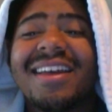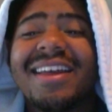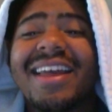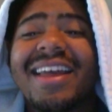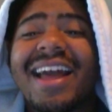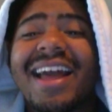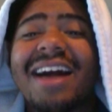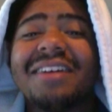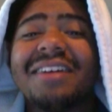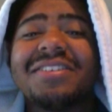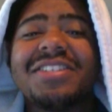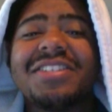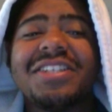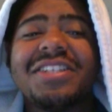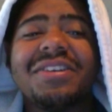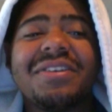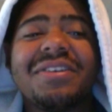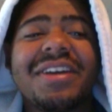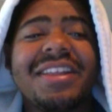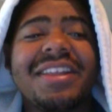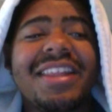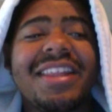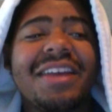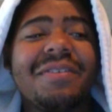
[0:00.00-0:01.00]
how chill
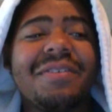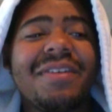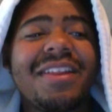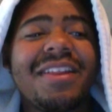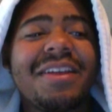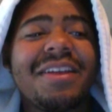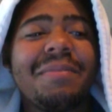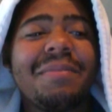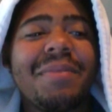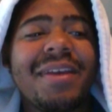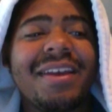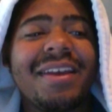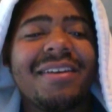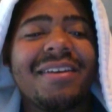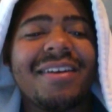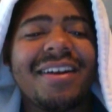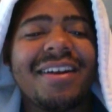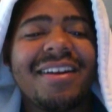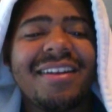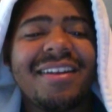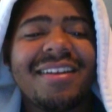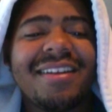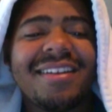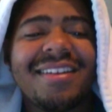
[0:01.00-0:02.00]
can they really be,
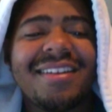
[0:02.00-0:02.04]
right?